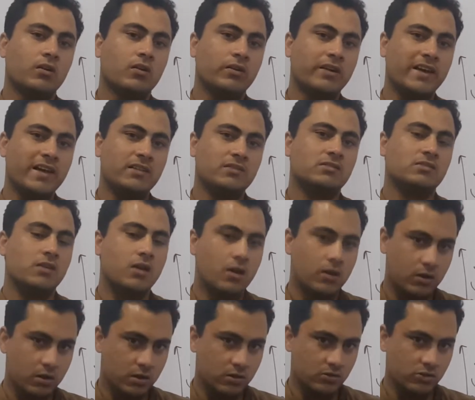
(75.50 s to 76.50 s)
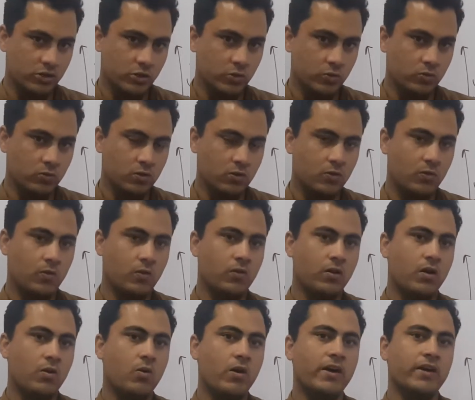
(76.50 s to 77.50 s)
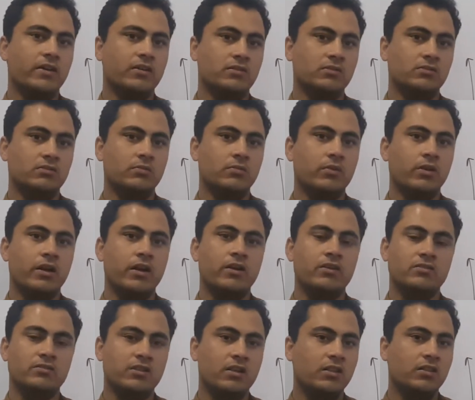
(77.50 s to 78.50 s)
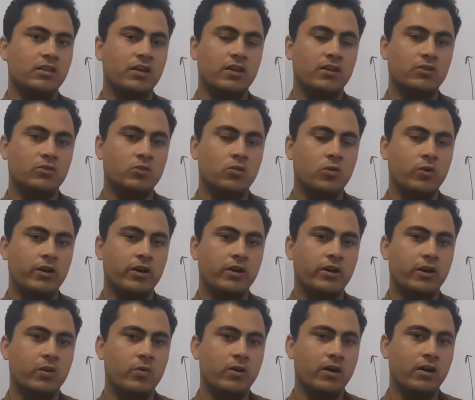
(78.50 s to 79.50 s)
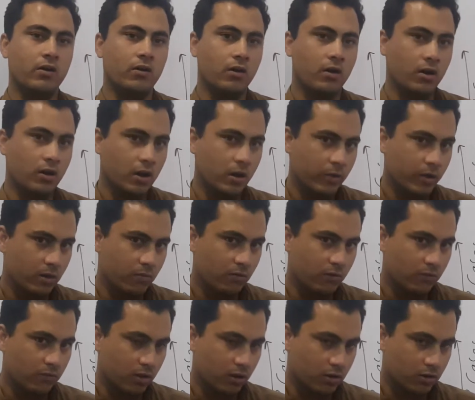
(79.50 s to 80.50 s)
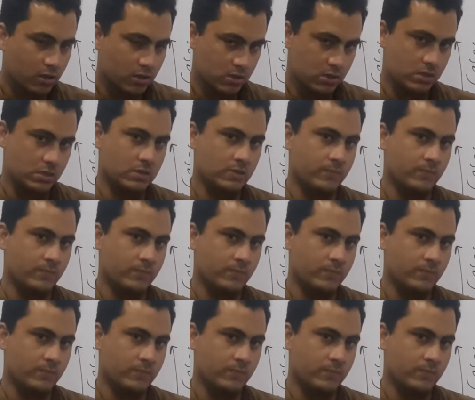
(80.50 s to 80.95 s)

deaths occurs due to the coronavirus, and still there is no antiviral drug available for this